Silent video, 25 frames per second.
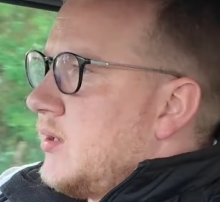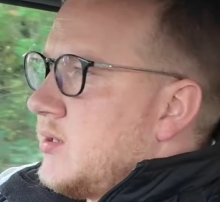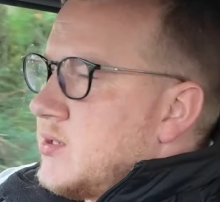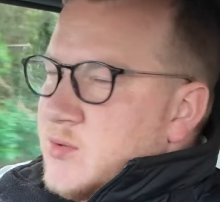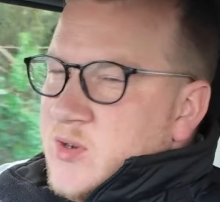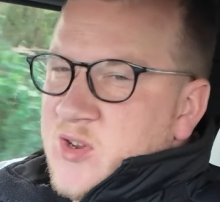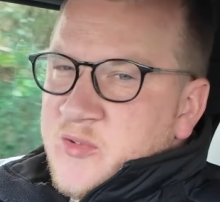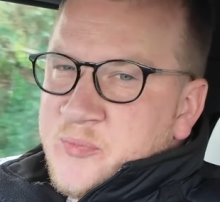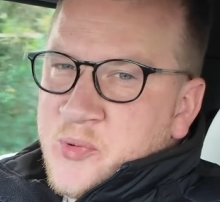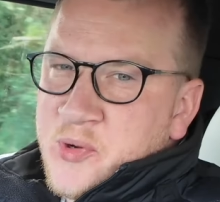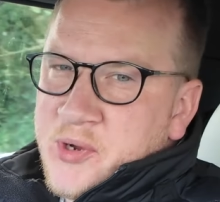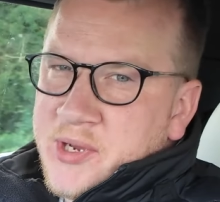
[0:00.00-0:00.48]
It's
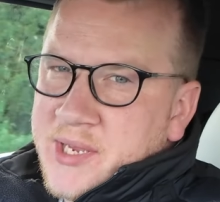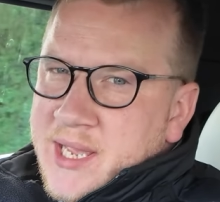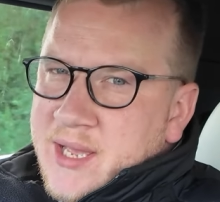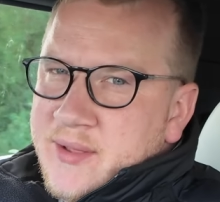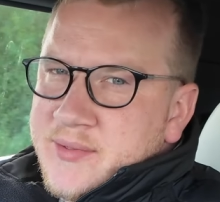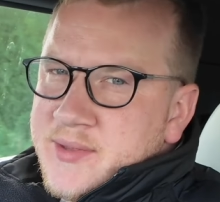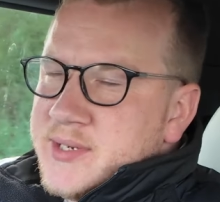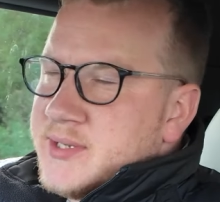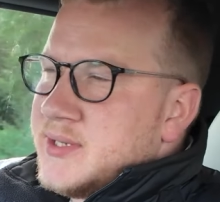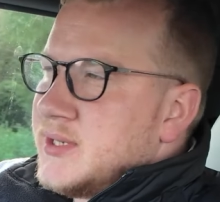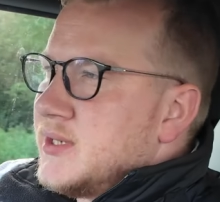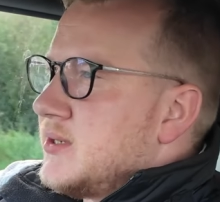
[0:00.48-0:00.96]
worth pointing out
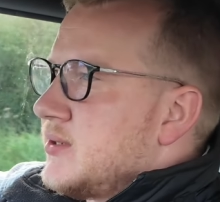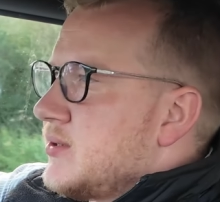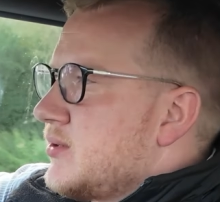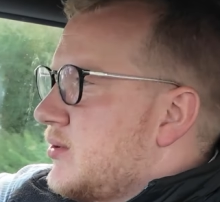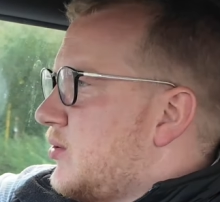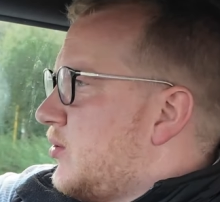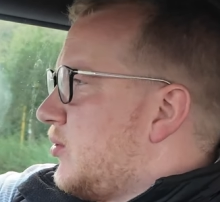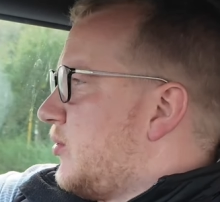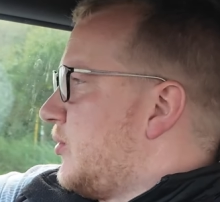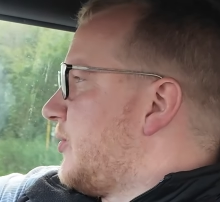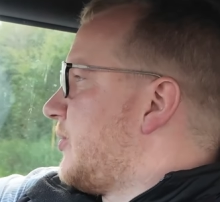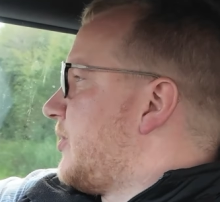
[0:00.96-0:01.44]
this is
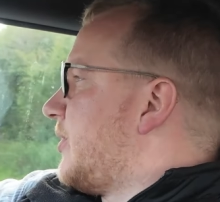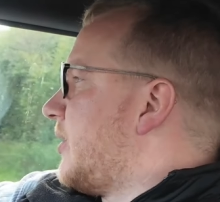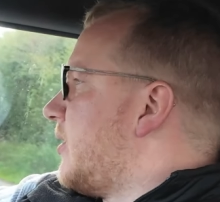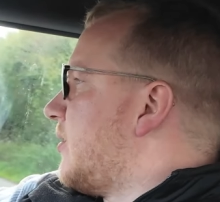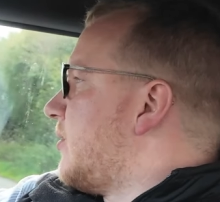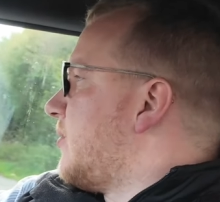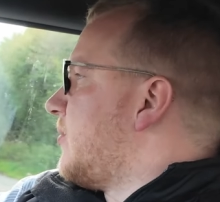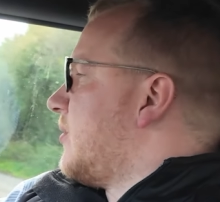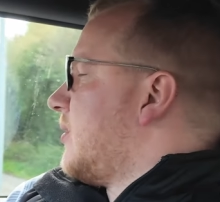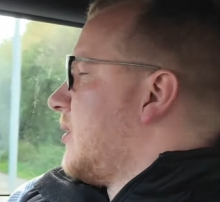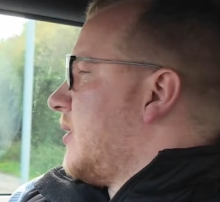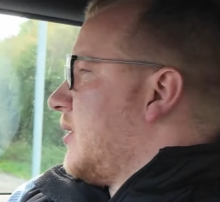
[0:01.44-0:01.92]

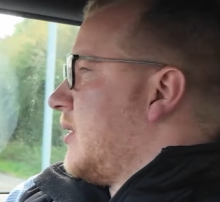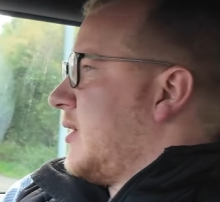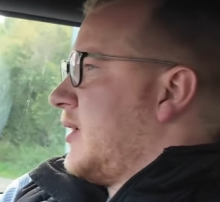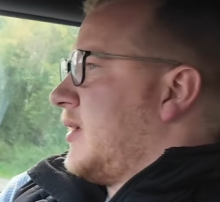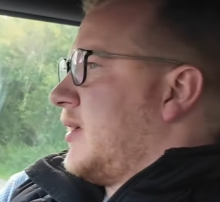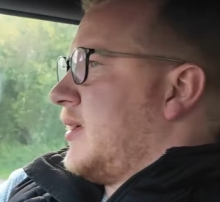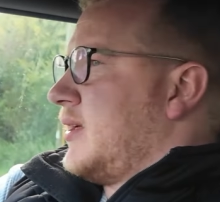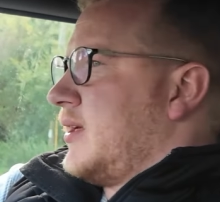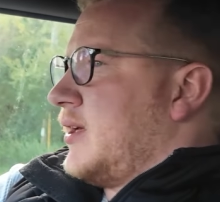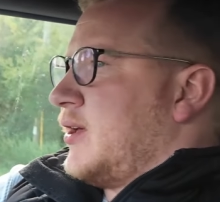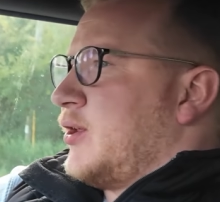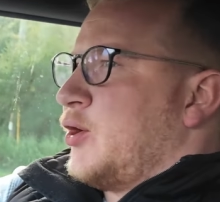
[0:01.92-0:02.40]
also
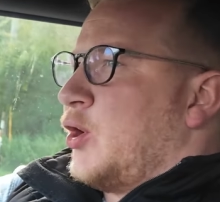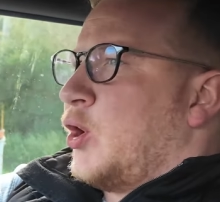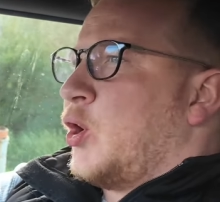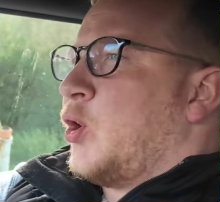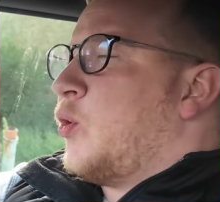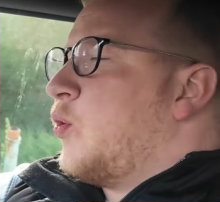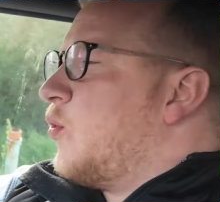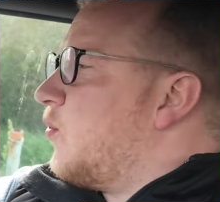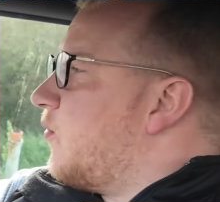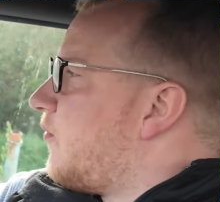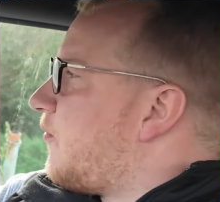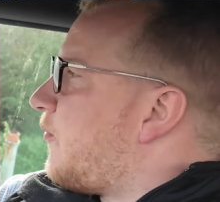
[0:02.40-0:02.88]
an
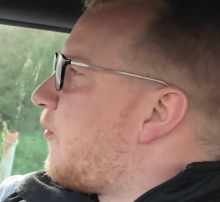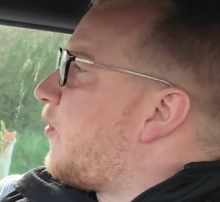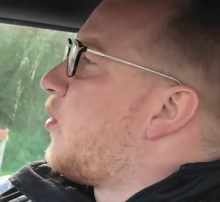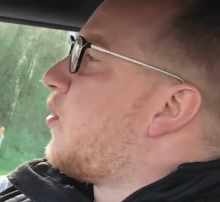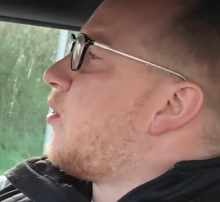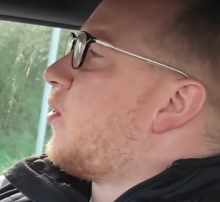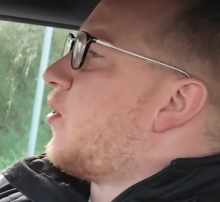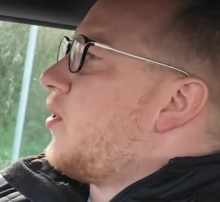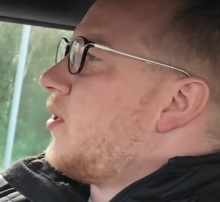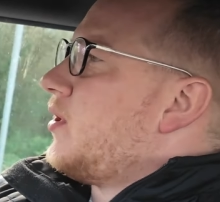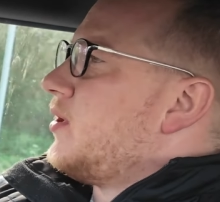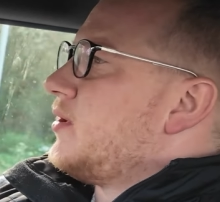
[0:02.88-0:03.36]

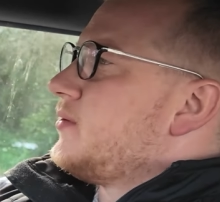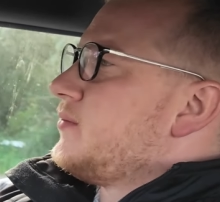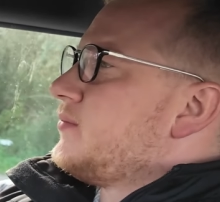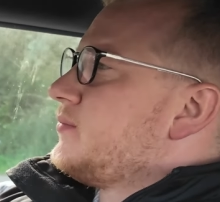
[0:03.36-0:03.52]
ALL4,